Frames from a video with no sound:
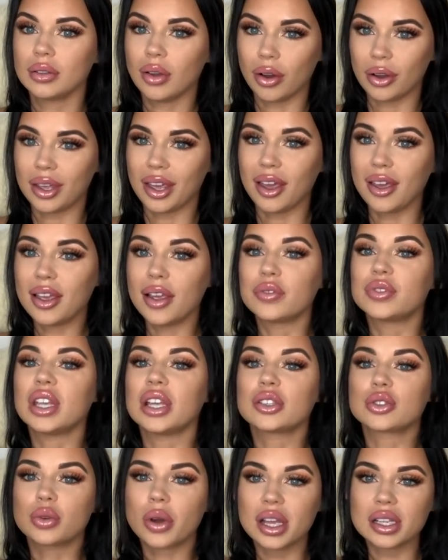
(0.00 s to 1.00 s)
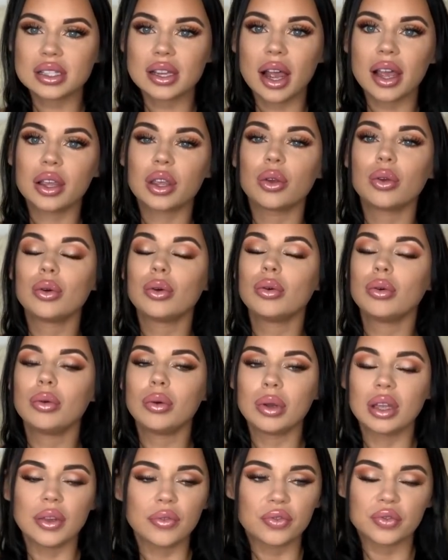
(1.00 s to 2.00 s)
okay? If they dress like
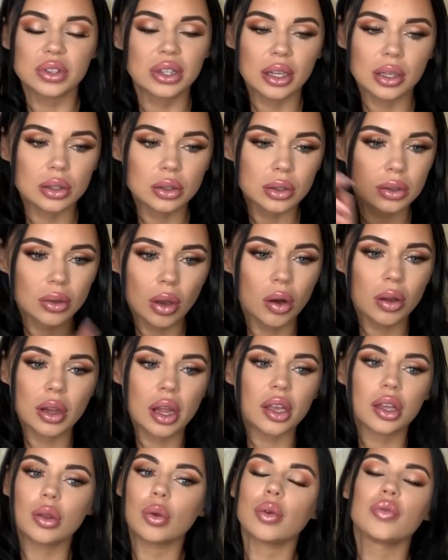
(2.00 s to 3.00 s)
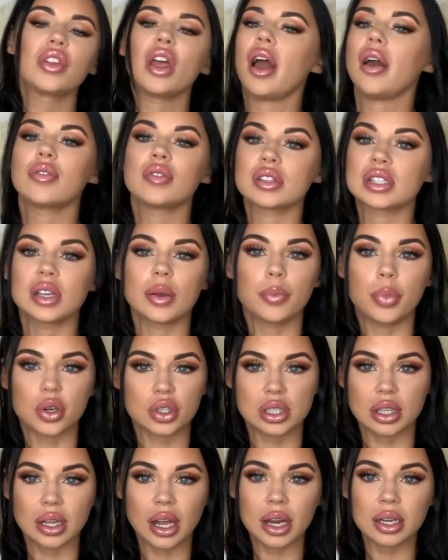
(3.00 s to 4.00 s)
you, if they talk like you, if they have the same
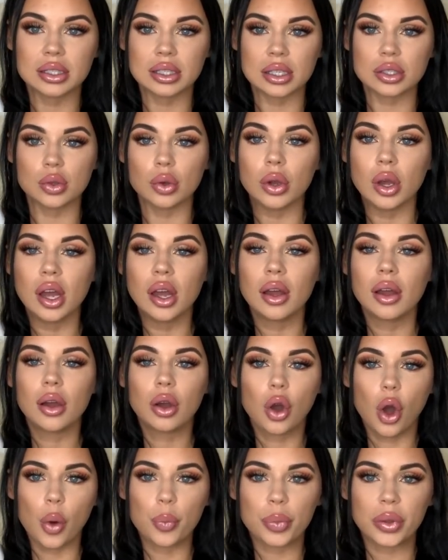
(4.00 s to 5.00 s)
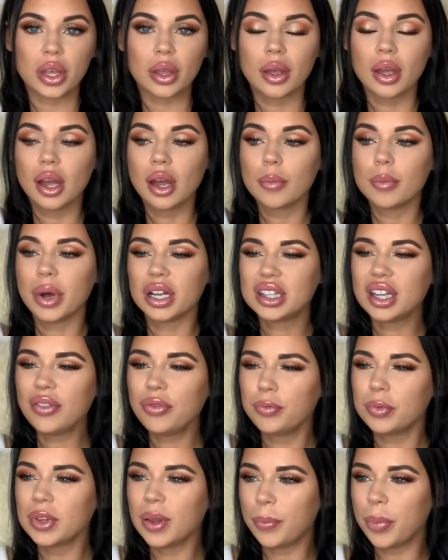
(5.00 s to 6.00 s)
personality as you, copy. But
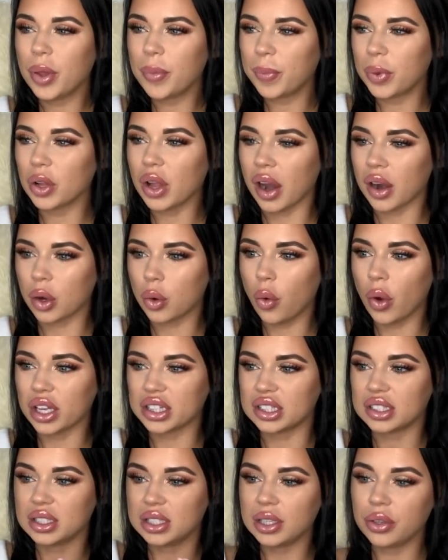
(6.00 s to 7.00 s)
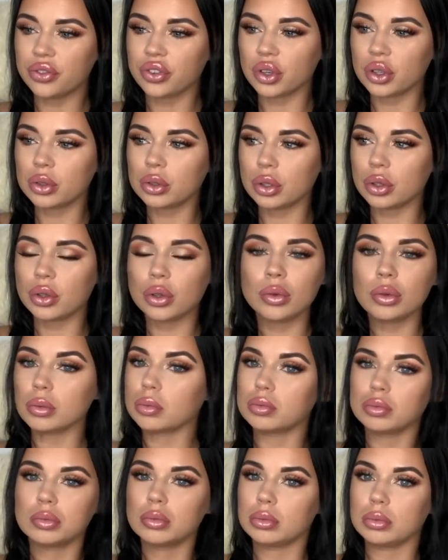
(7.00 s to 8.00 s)
if the people are quite different to you,
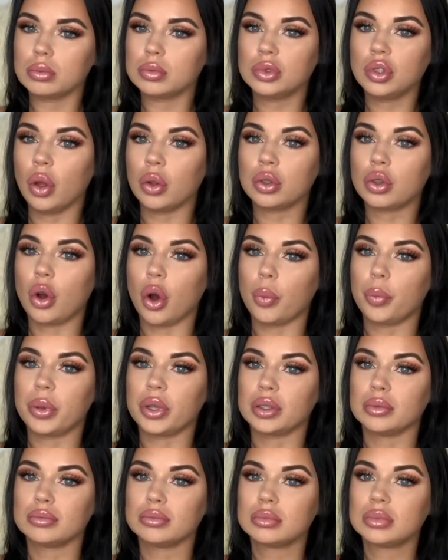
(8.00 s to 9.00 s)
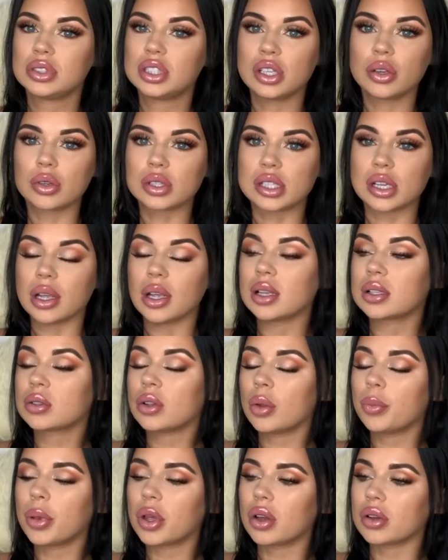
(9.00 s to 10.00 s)
don't copy. Seriously, it's
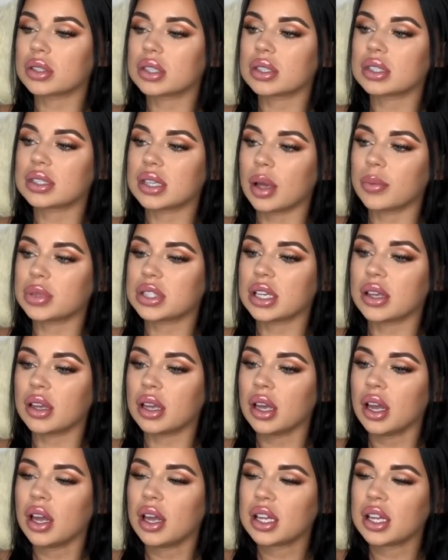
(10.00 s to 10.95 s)
not because something